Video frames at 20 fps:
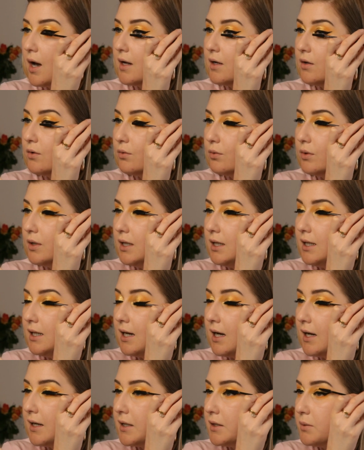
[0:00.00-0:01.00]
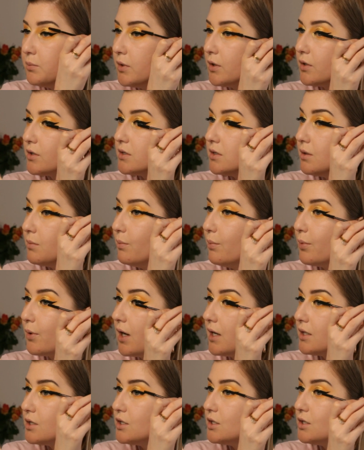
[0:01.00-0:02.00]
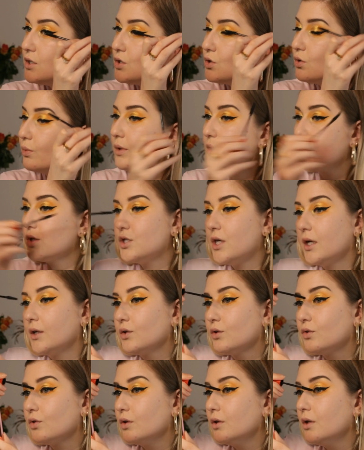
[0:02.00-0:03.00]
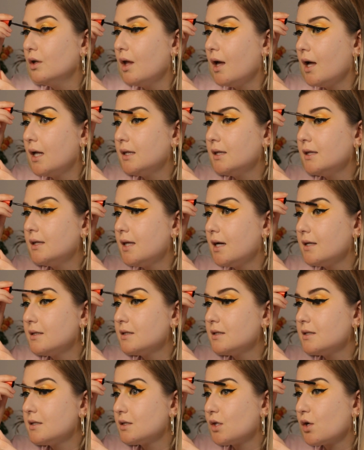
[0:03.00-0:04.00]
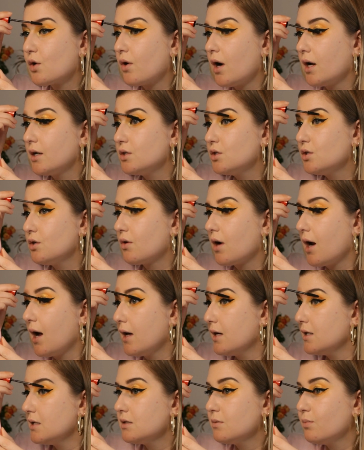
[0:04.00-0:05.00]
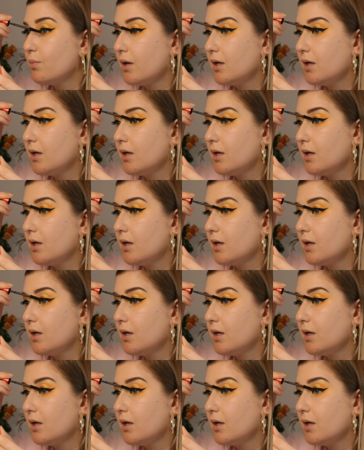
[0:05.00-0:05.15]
I really like it because the brush is super gentle and doesn't scratch your eyes,